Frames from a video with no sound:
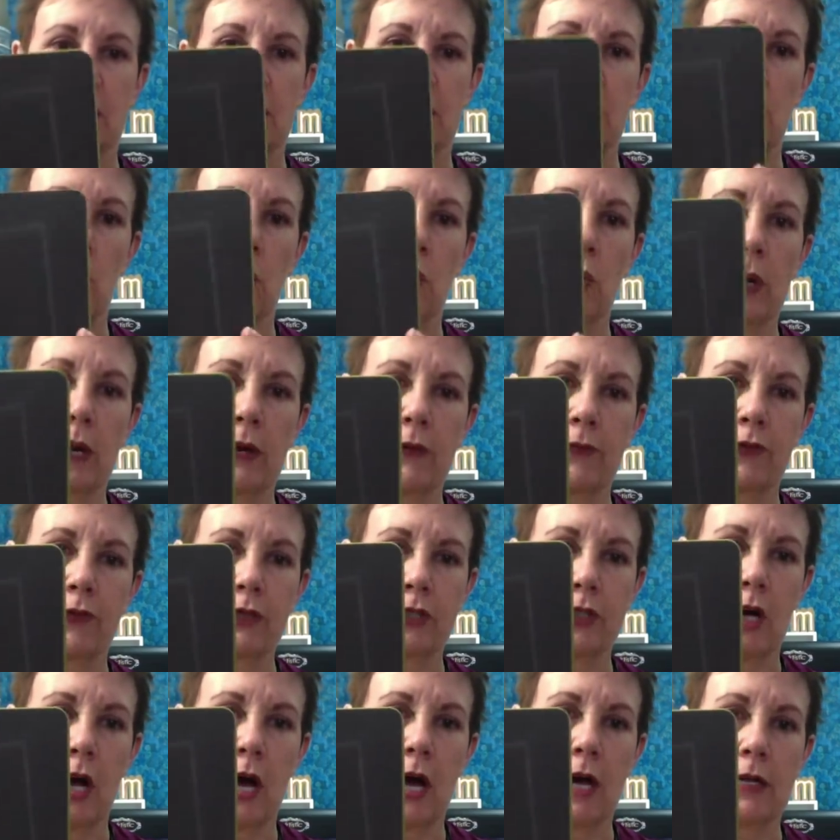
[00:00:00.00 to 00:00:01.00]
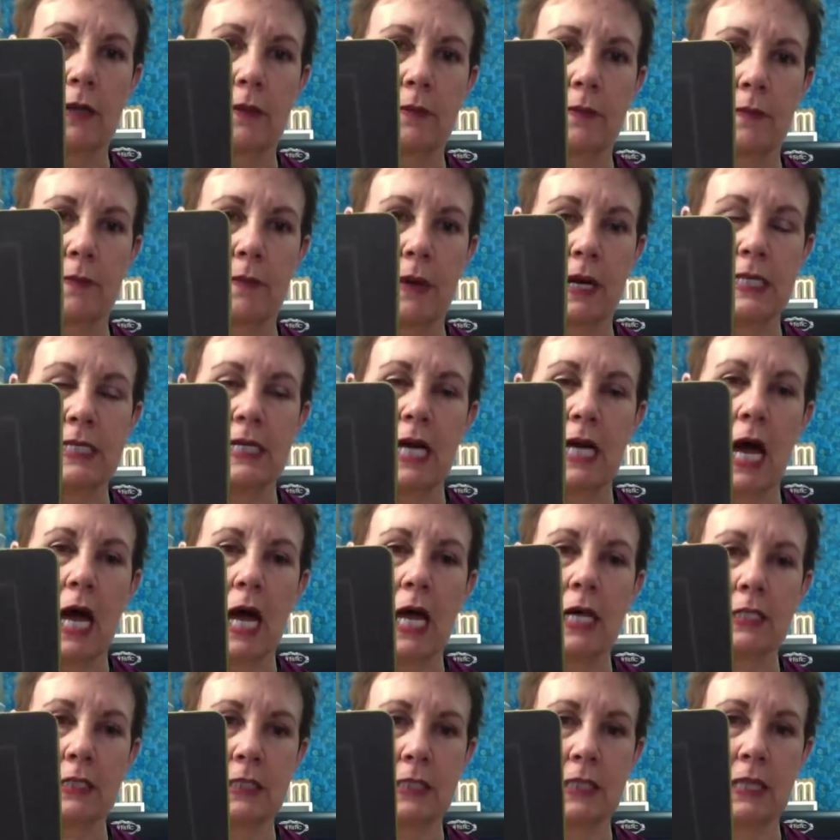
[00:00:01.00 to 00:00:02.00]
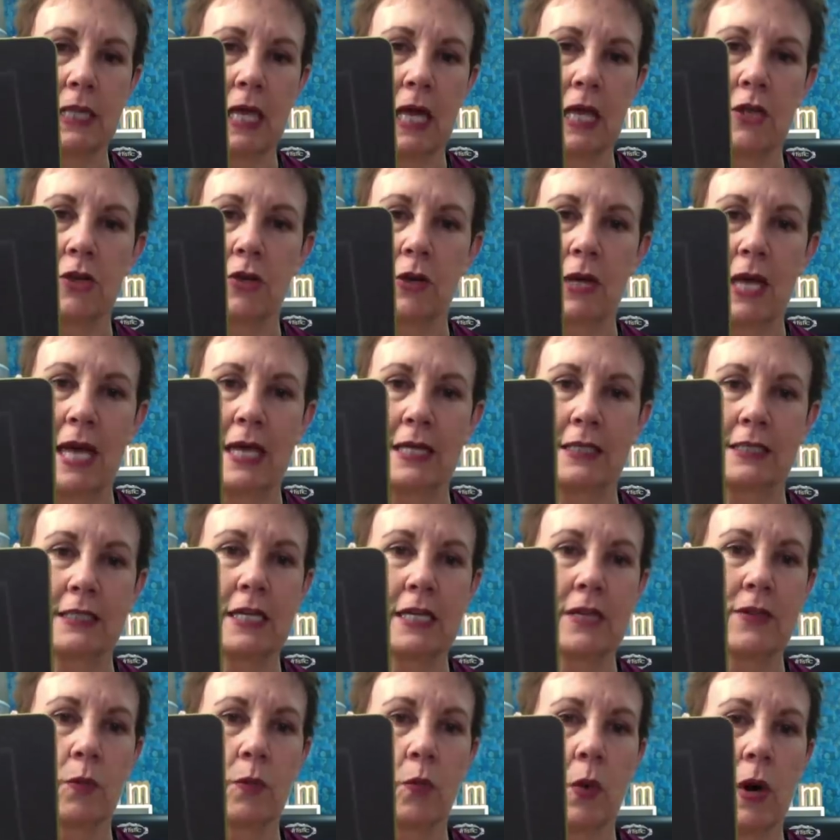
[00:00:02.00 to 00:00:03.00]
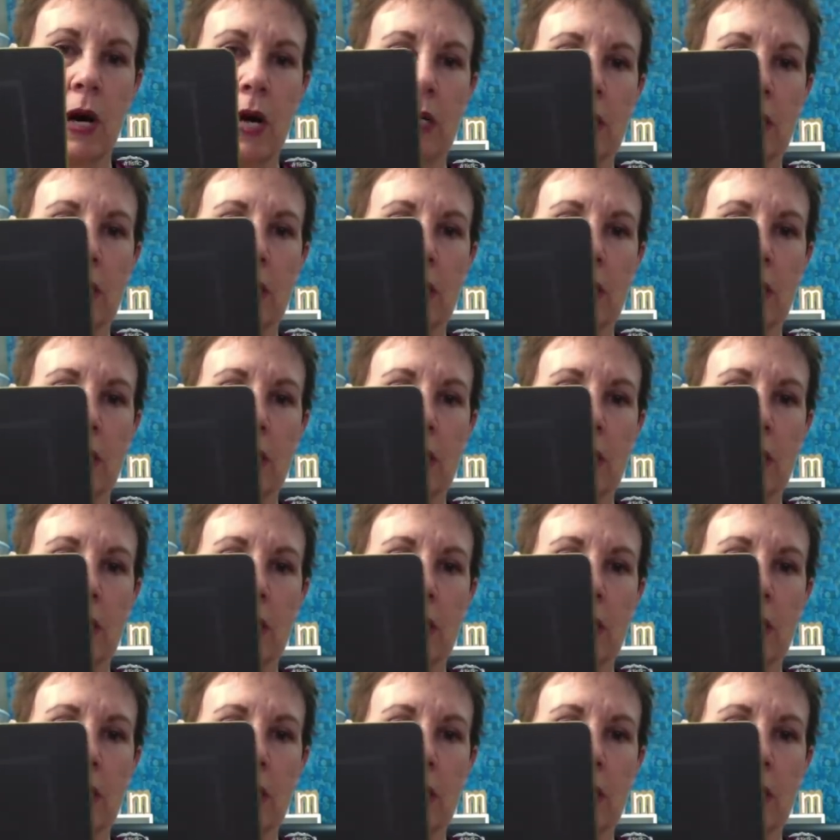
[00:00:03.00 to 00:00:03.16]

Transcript: you know, when I first got my dies and, and you can't see them